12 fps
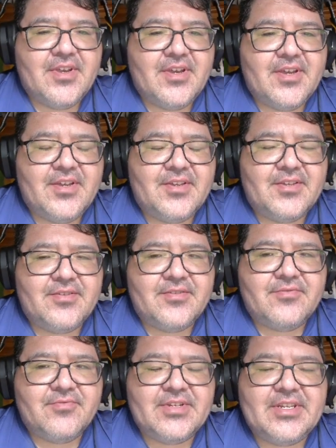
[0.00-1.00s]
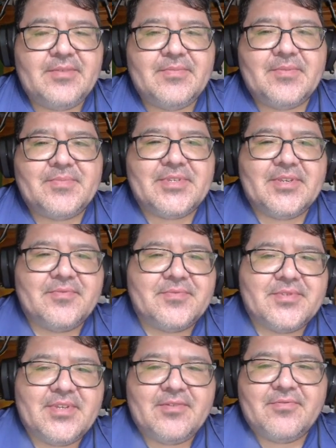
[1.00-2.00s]
uh redeem
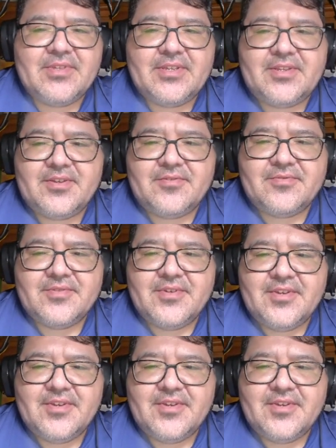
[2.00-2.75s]
themselves. I really don't.